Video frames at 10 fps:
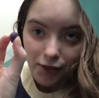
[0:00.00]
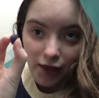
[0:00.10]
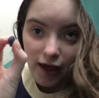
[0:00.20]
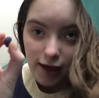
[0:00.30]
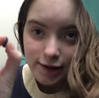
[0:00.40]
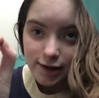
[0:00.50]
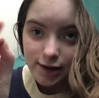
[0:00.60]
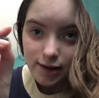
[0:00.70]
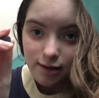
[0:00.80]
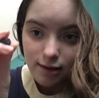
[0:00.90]

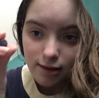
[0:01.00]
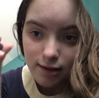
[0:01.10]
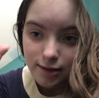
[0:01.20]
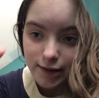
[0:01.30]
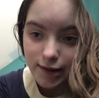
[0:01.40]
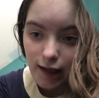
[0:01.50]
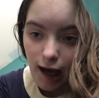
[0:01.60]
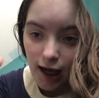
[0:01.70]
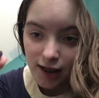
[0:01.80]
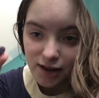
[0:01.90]
this
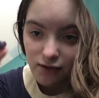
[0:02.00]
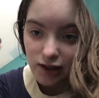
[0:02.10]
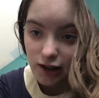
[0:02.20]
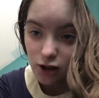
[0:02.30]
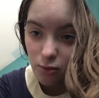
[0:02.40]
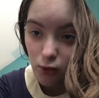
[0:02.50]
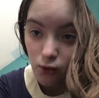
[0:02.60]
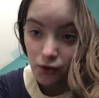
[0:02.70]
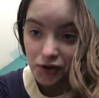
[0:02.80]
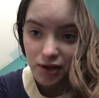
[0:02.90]
size of an ear
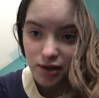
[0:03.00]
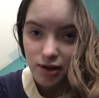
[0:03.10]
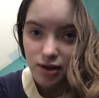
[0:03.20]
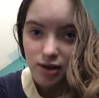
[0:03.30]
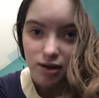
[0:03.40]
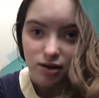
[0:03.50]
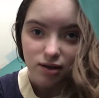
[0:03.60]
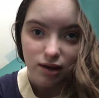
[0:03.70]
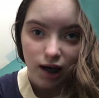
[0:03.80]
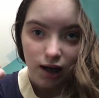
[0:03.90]
mold
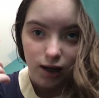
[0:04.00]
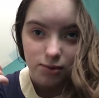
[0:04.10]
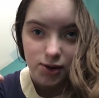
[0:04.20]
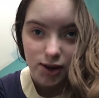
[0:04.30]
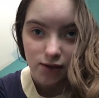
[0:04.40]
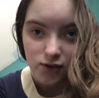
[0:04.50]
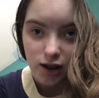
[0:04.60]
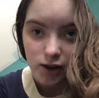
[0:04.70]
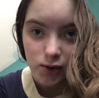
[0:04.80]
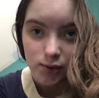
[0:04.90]
that I'm just going to
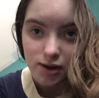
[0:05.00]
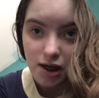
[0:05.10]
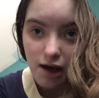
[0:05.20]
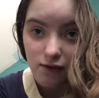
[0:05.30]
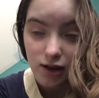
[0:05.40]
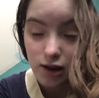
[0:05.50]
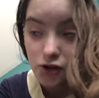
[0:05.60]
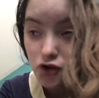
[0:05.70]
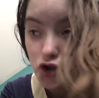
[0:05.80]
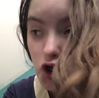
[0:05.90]
get used to having a
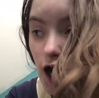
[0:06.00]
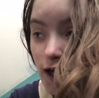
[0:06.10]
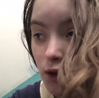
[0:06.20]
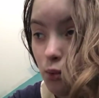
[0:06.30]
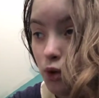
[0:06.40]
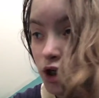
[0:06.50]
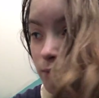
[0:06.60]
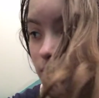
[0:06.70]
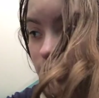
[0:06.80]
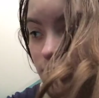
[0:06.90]
giant one
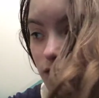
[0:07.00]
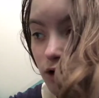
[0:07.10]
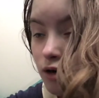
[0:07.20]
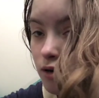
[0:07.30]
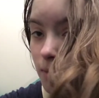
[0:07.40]
in my ear.